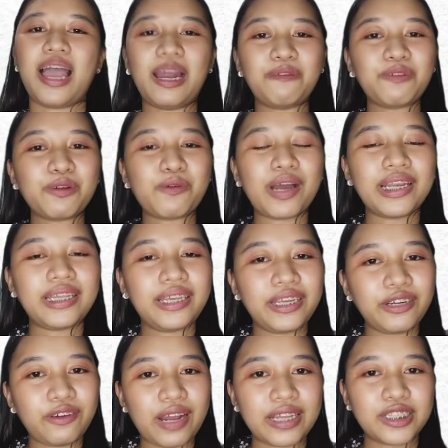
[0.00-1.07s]
Everyone,
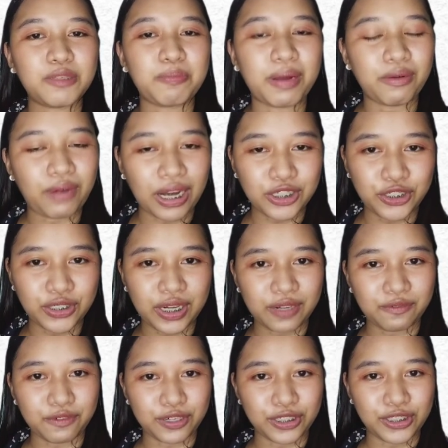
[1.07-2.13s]
here ends my
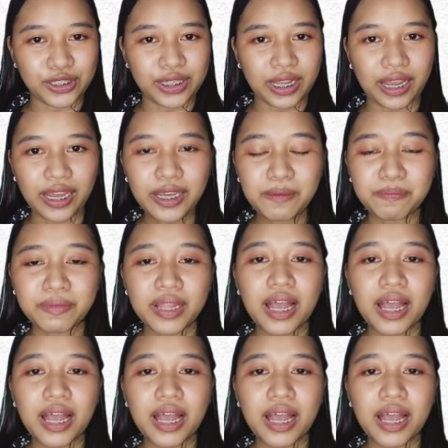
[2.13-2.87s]
rationale for today.